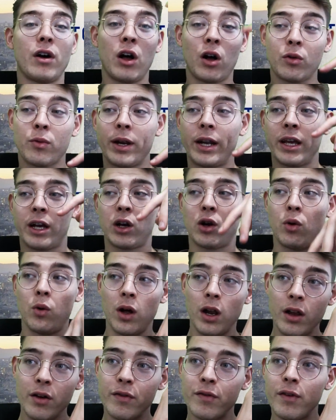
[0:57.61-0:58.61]
already
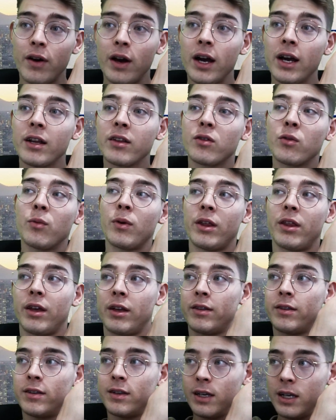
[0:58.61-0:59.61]
qualified with a
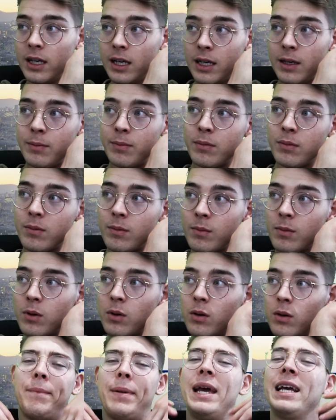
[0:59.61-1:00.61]
team,
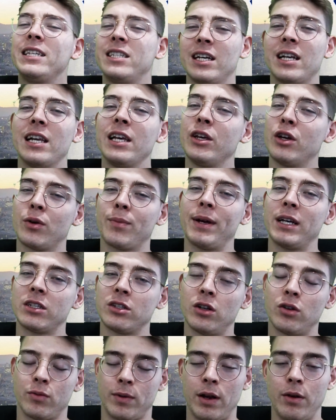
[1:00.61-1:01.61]
basically your best
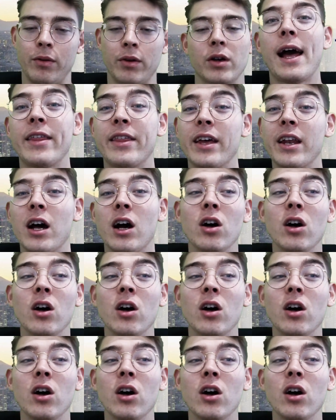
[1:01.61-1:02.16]
all-rounder. And then